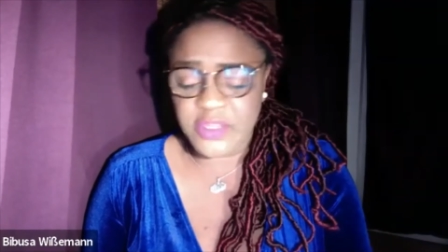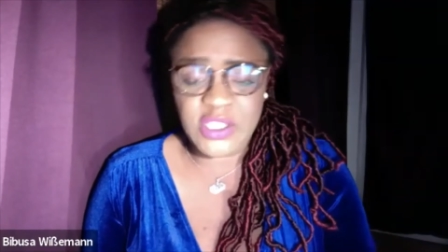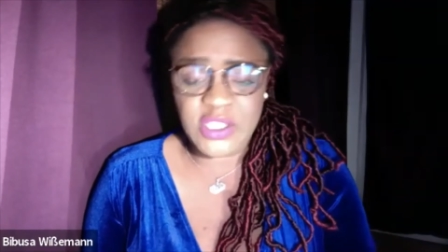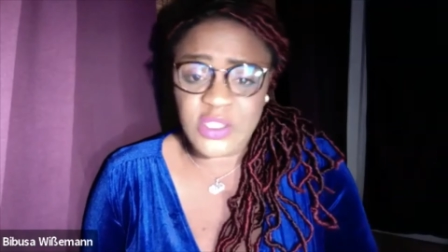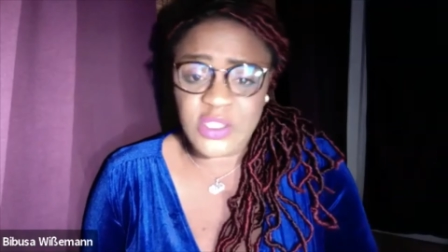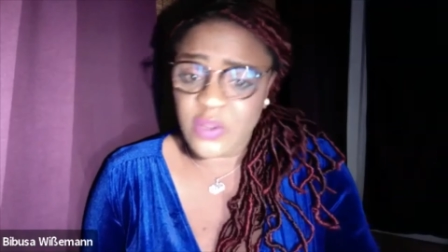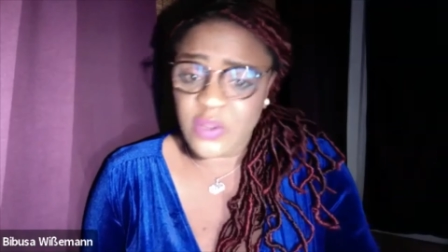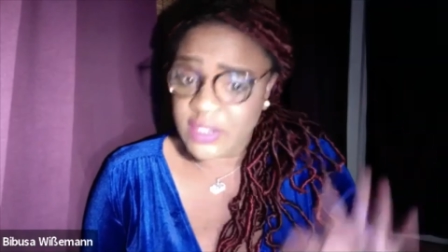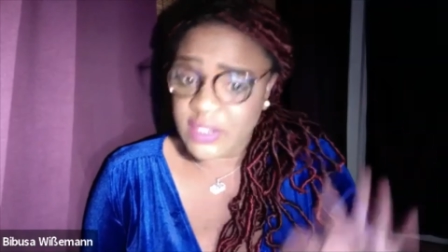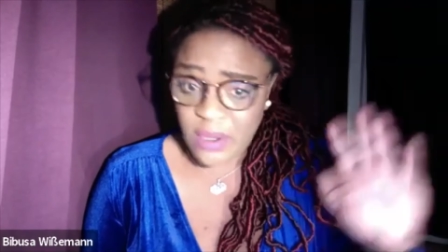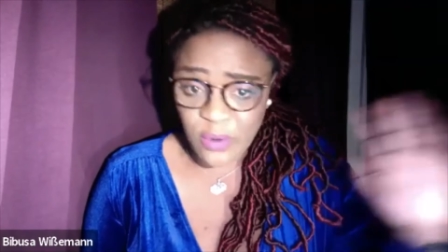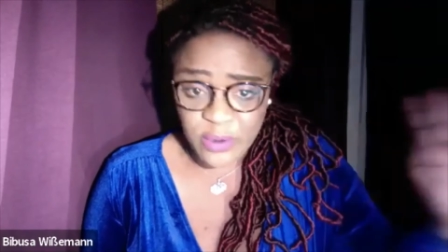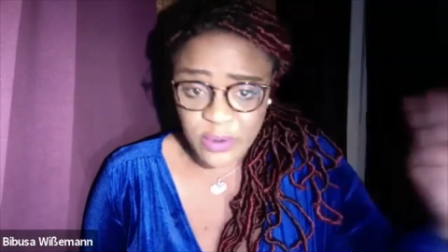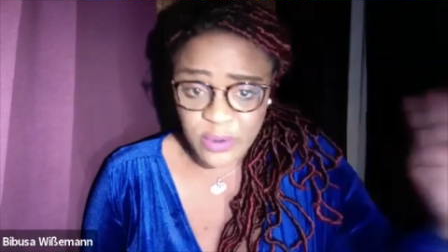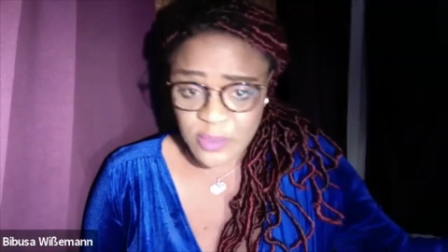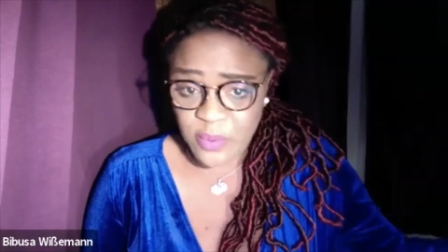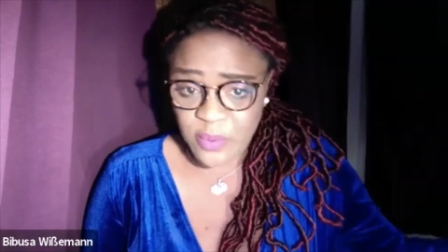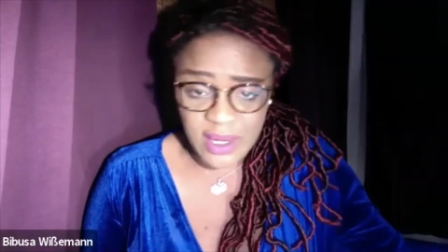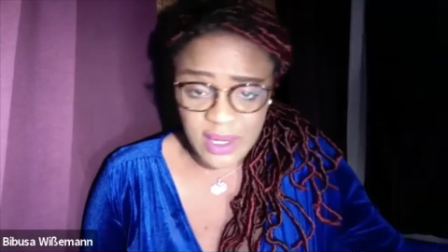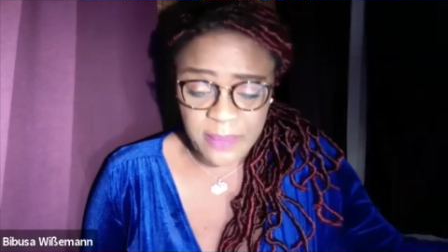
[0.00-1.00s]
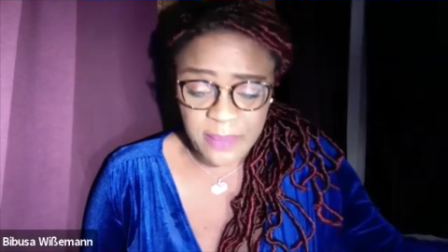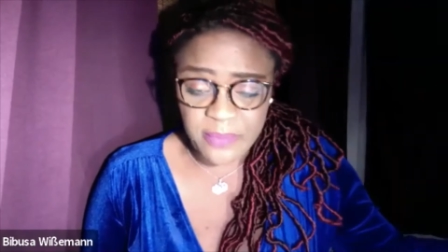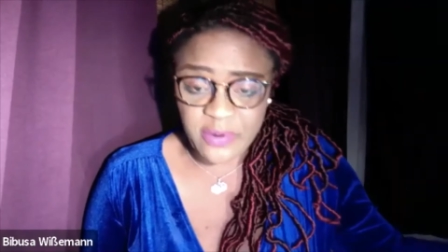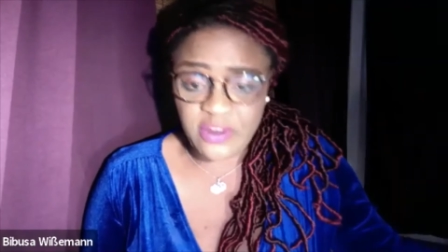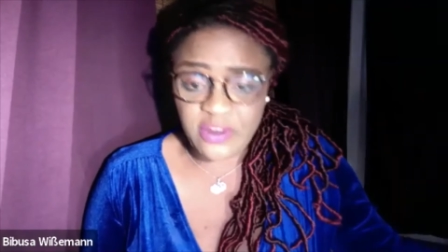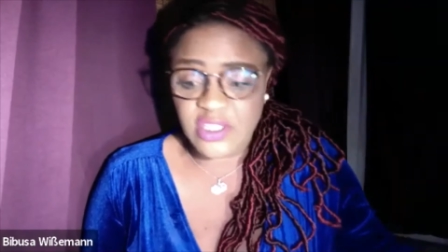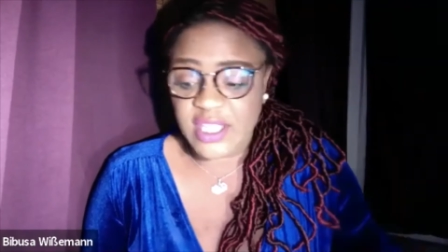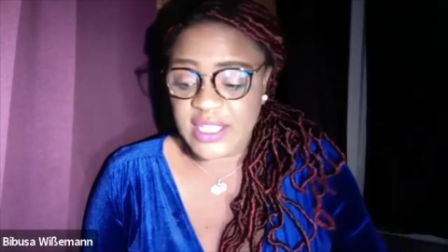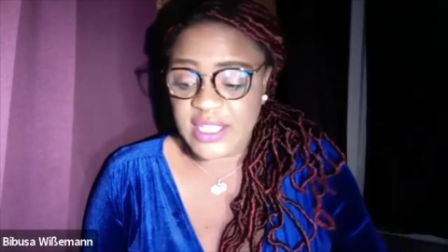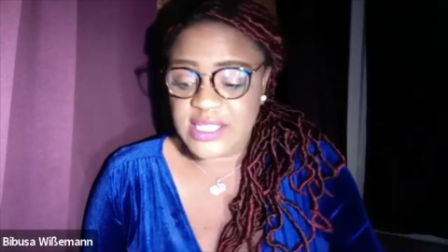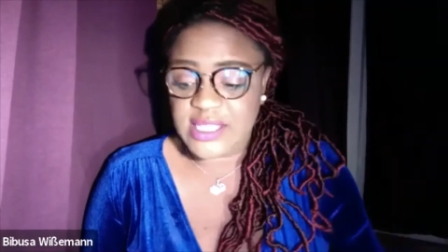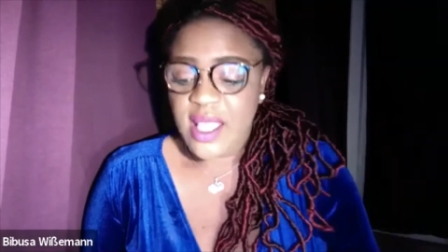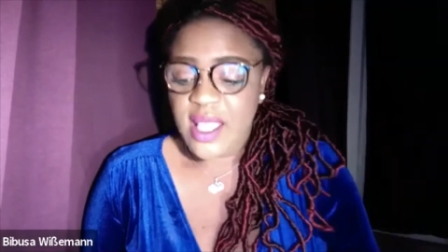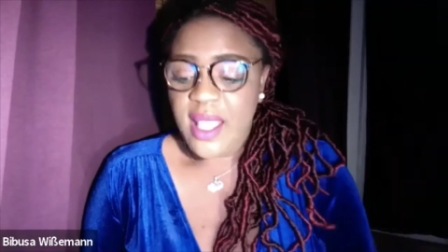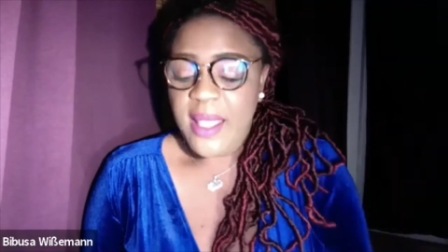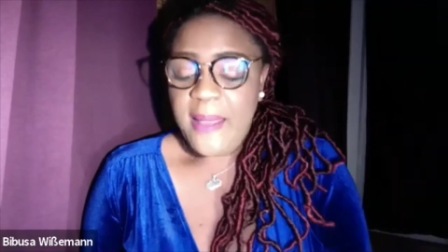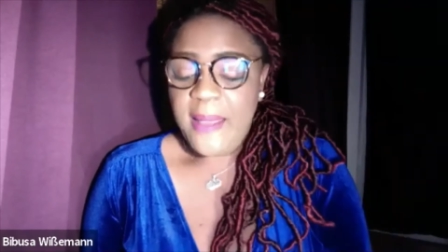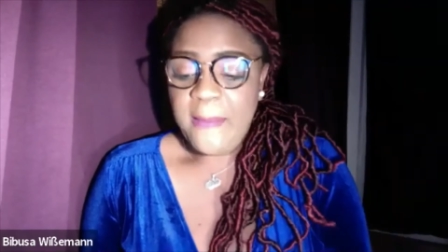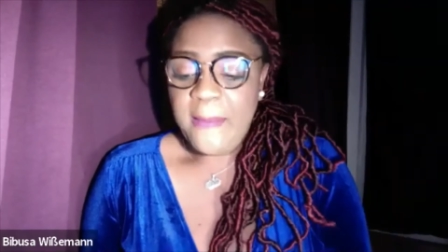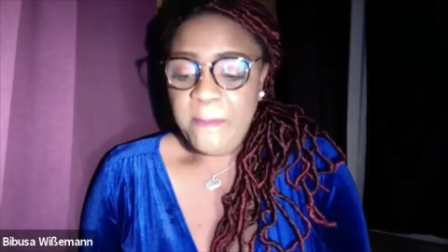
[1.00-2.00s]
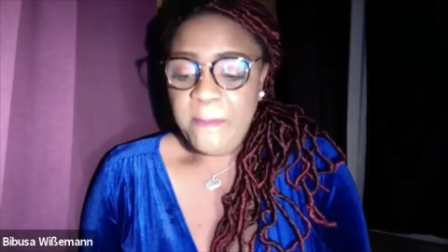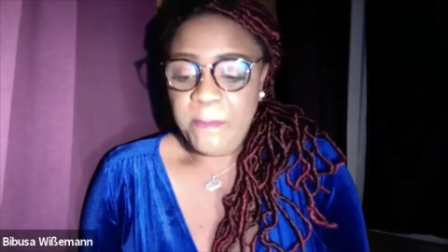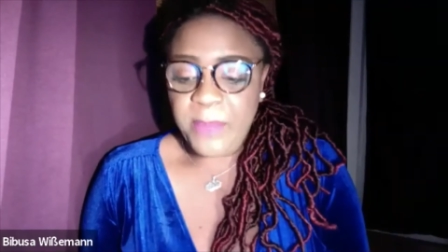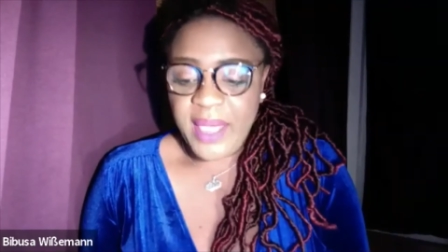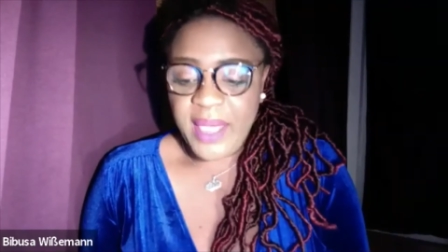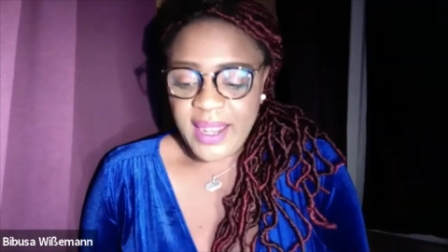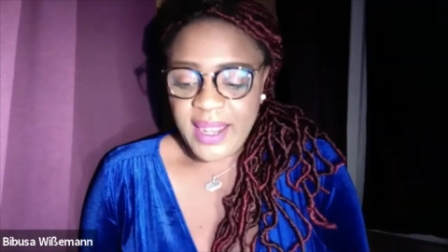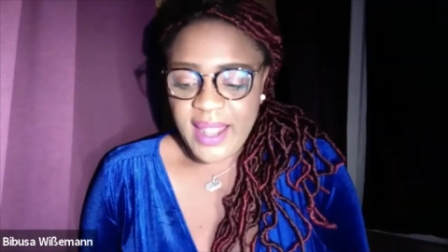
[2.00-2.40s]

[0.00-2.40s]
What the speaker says: She's got her own smaller projects, but,